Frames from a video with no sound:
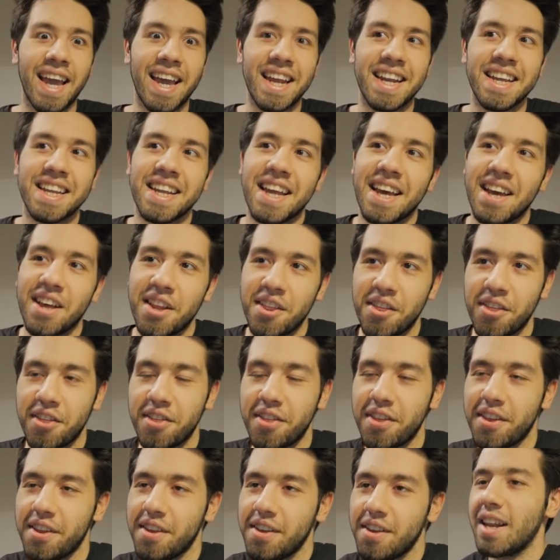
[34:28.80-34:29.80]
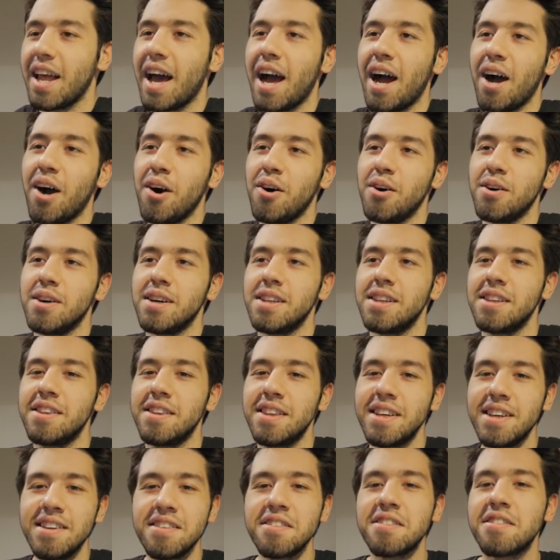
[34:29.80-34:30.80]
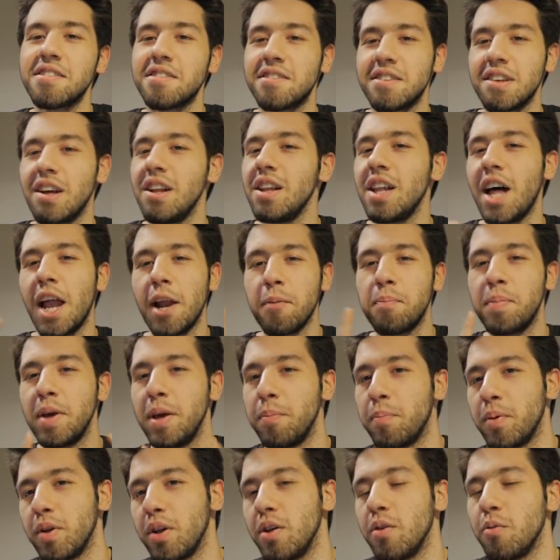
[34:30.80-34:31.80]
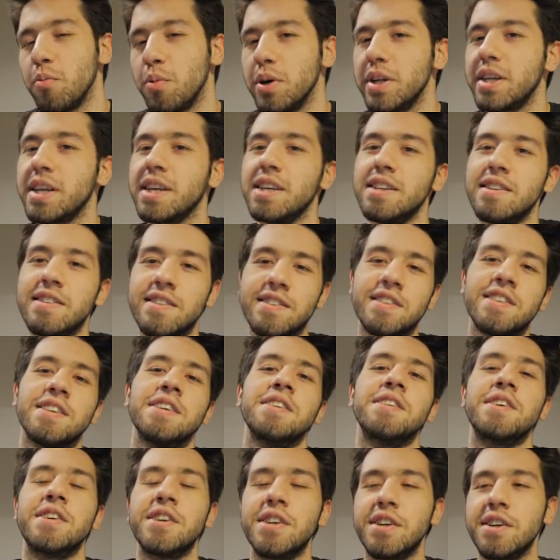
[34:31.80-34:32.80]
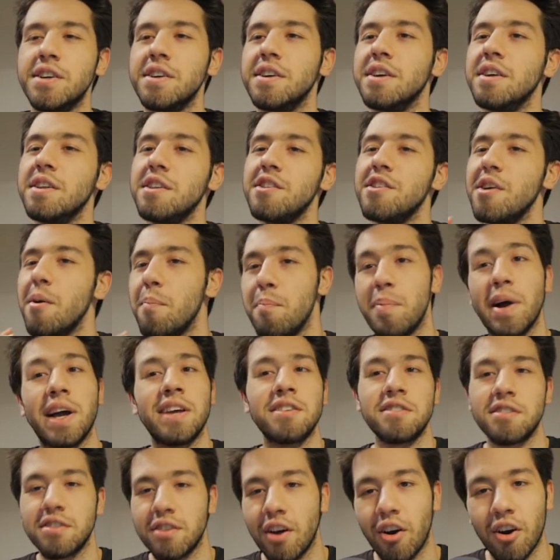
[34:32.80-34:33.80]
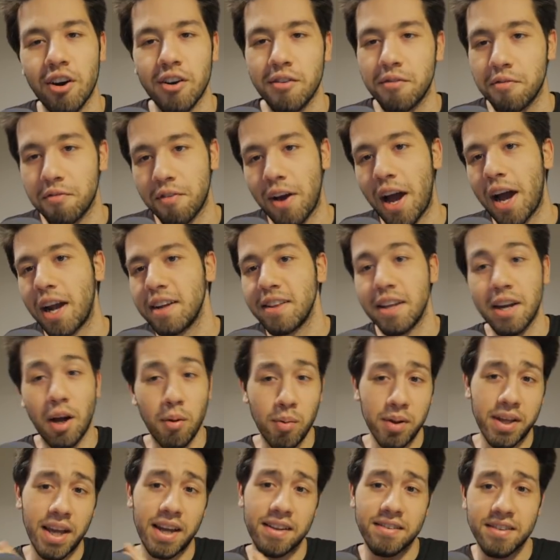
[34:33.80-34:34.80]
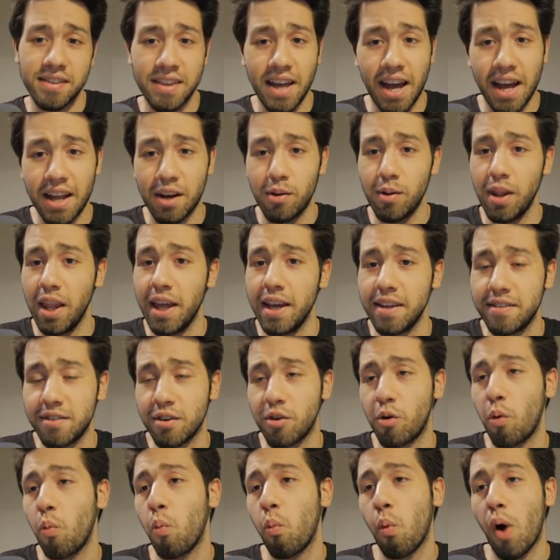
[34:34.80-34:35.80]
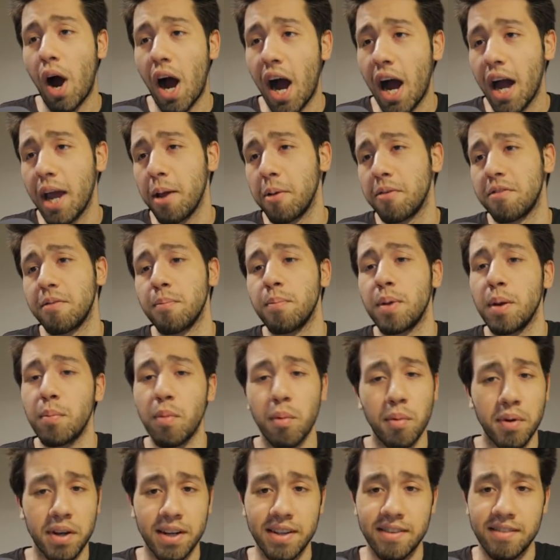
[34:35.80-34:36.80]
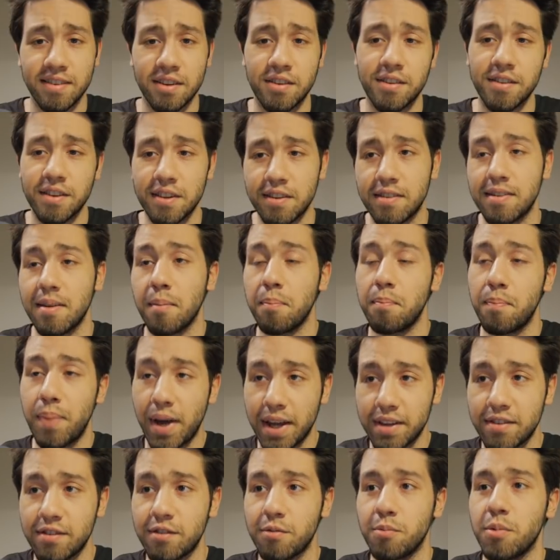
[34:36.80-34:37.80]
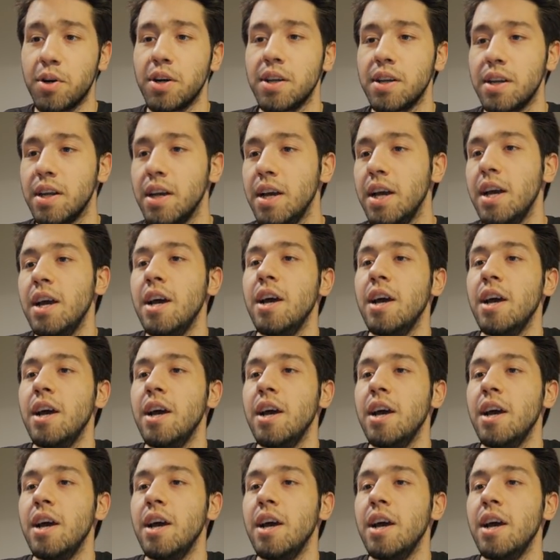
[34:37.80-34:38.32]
Gedineth. Now, this, a lot of people would consider the best artifact, and I will get to that later why some people would consider this the best one.